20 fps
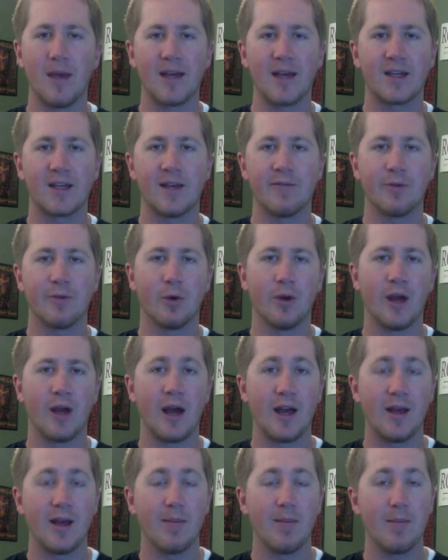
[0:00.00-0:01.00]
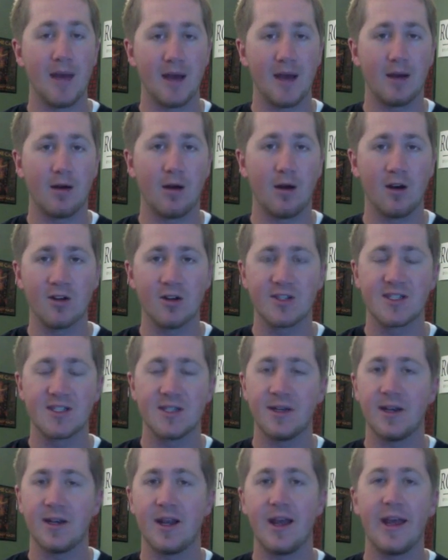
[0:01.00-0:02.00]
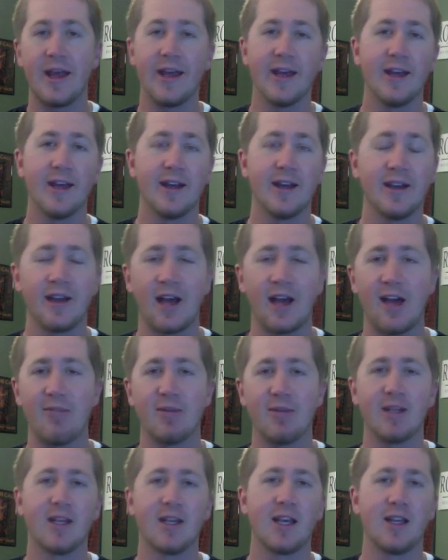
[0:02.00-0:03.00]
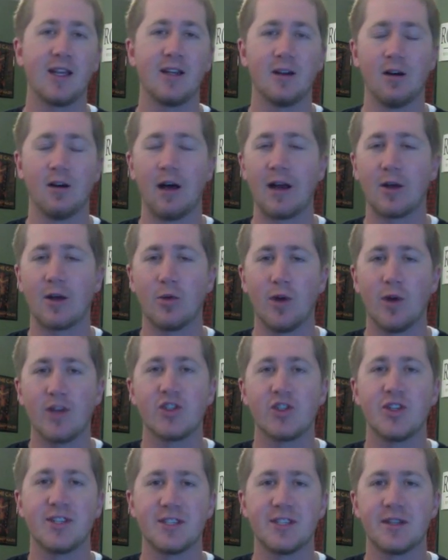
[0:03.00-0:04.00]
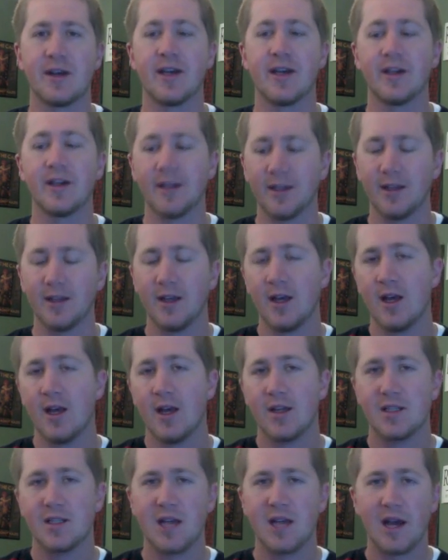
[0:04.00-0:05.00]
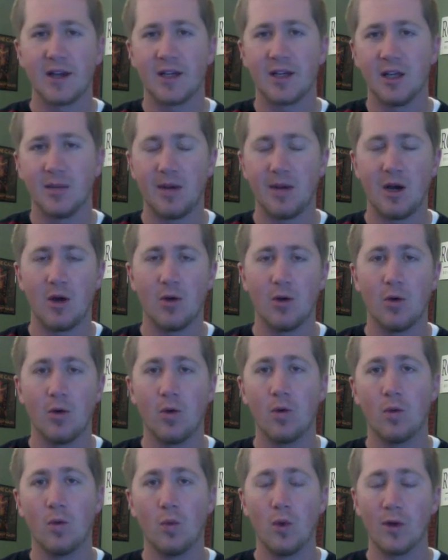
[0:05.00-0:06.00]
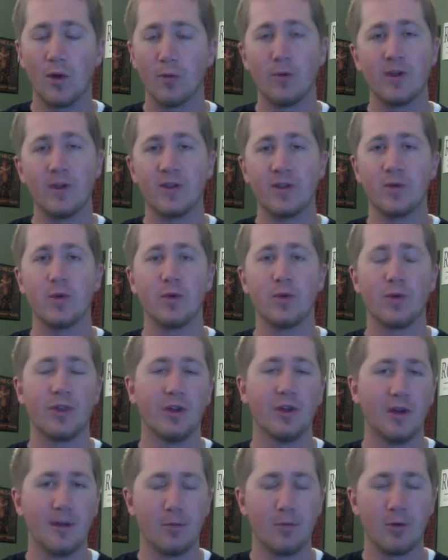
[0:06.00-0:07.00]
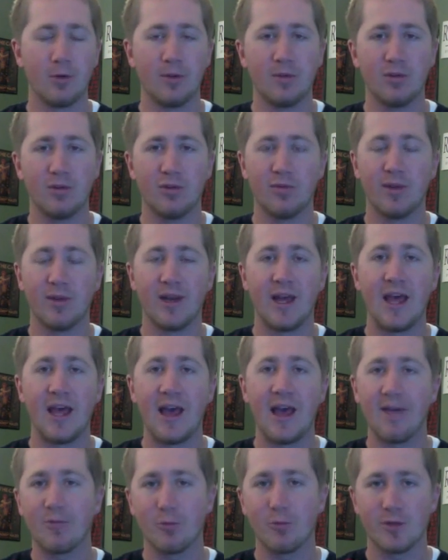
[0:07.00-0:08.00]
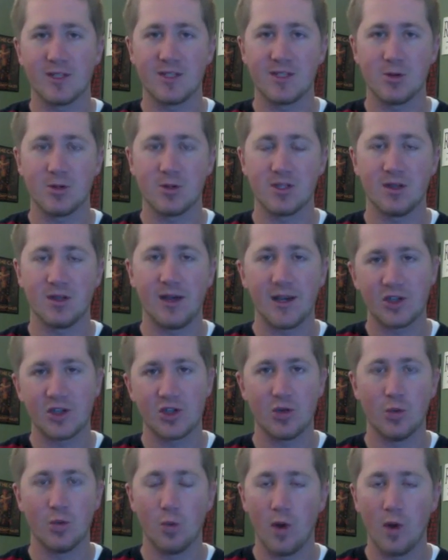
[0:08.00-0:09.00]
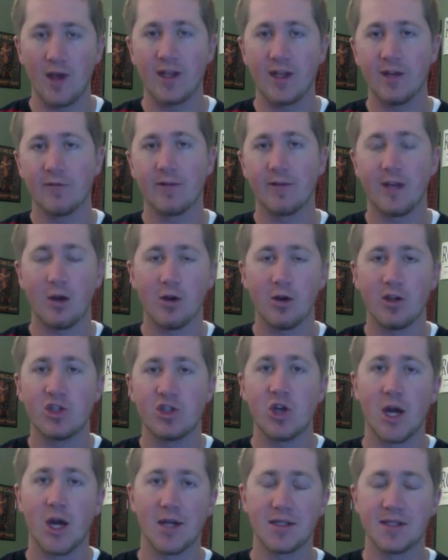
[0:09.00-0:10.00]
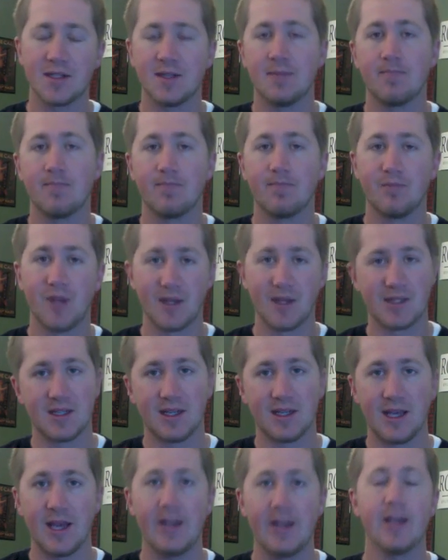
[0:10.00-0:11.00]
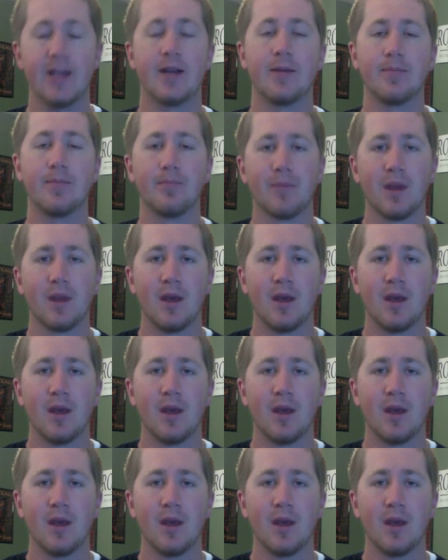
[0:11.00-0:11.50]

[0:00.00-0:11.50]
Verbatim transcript: back everyone. I am Matt Larson, and I've been getting a lot of questions lately talking about what are we doing with the Liberty movement after this year's election? What if Gary Johnson doesn't get in?